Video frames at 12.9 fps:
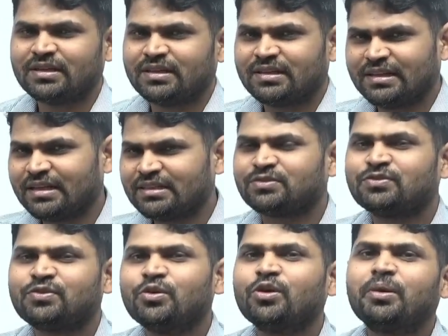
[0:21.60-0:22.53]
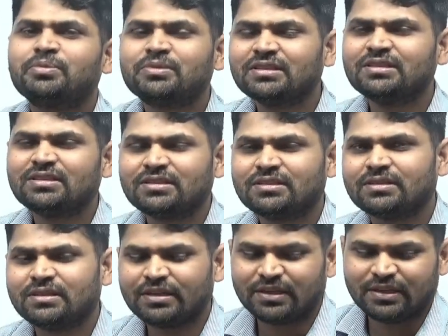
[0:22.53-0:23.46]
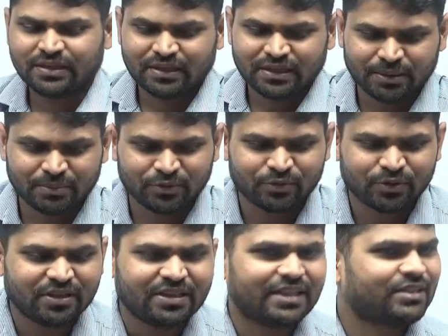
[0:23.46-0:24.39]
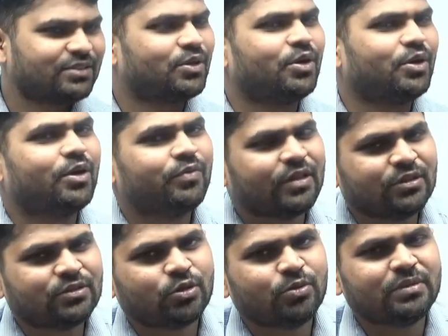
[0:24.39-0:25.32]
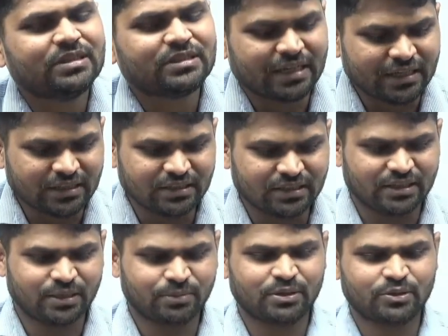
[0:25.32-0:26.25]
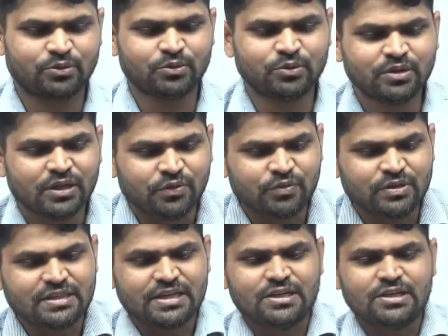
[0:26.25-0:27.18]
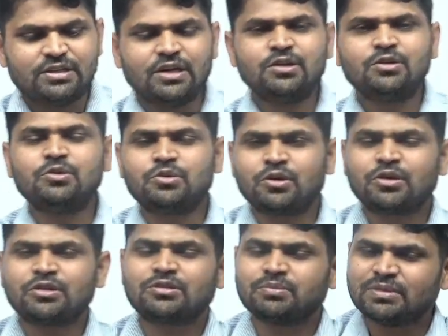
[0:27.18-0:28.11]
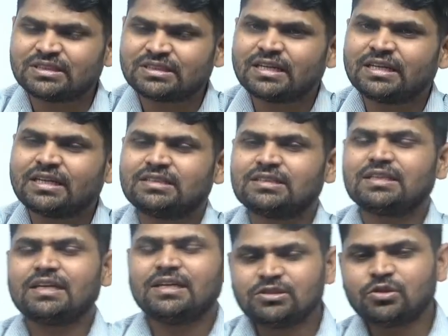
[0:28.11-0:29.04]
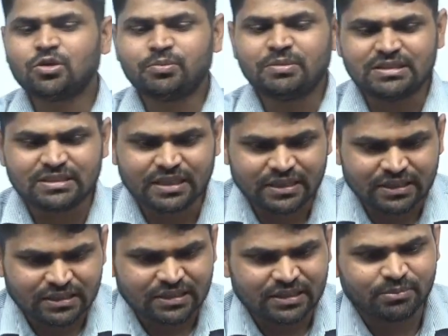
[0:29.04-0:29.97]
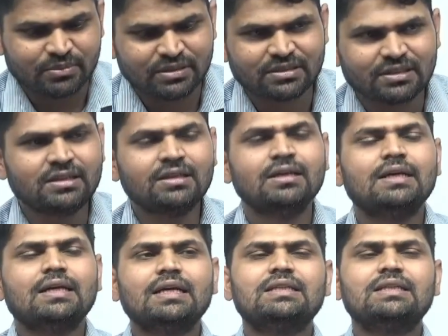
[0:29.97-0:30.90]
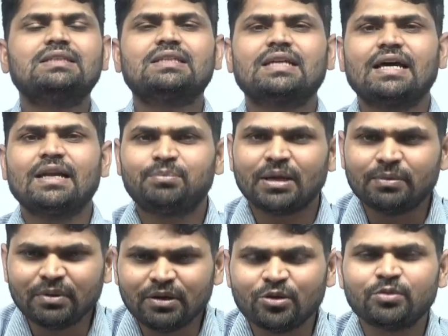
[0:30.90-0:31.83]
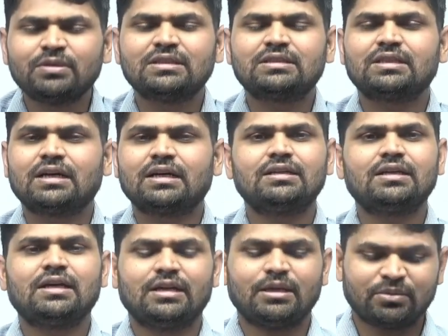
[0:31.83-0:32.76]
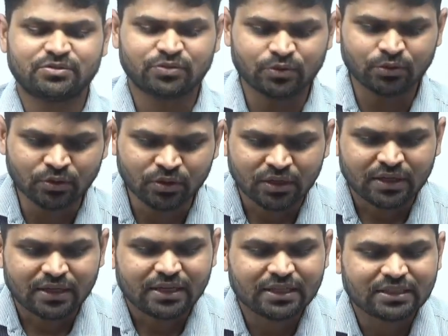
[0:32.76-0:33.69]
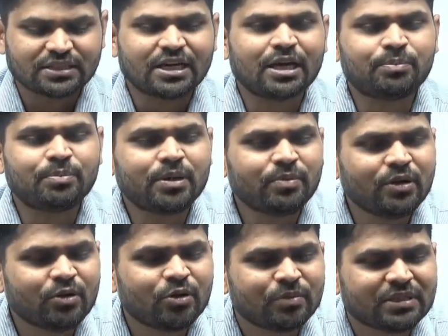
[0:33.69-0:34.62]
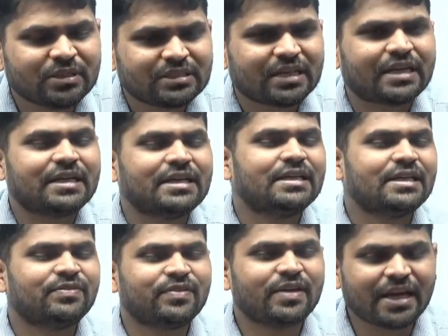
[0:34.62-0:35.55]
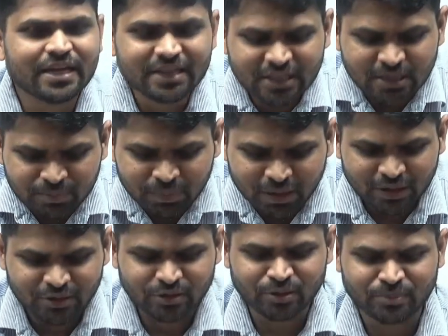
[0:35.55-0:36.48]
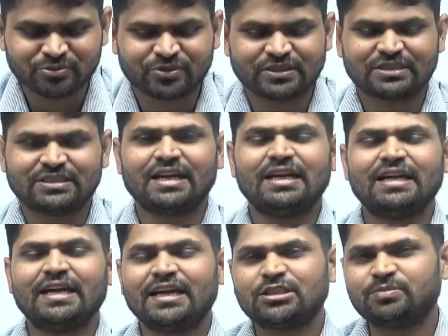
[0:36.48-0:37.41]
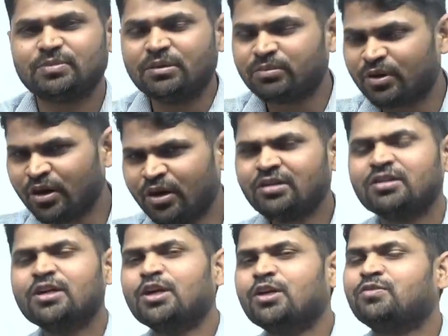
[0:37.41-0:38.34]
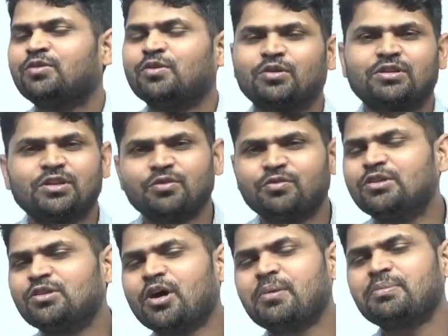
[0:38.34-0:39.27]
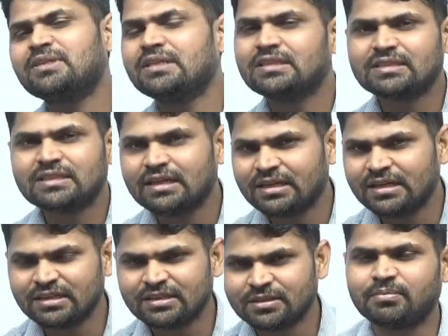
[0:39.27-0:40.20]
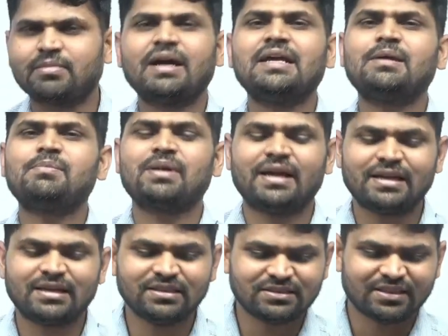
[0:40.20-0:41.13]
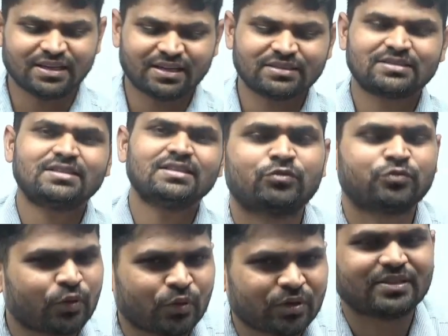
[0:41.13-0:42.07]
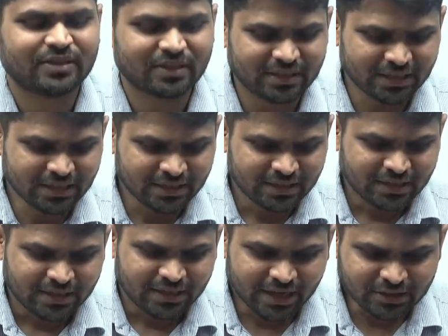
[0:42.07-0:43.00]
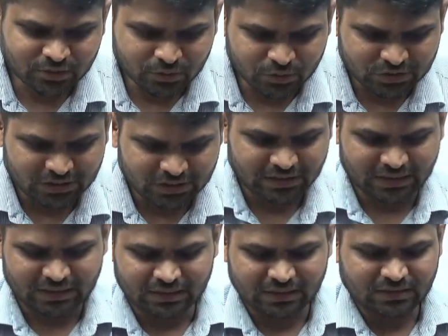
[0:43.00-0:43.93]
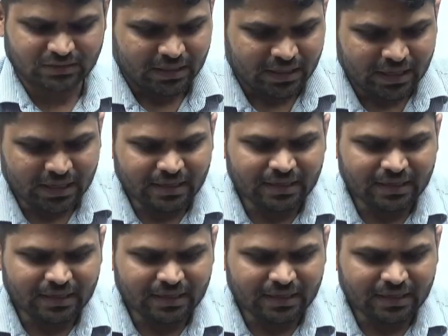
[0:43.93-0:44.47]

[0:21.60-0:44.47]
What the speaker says: There are four options. Number one is always homicide. Number two, with intent to cause miscarriage is homicide. Number three is culpable homicide. And number four is culpable homicide if any part of such child has been brought forth. Which option is correct? My reply is answer 4. Okay. Next question is a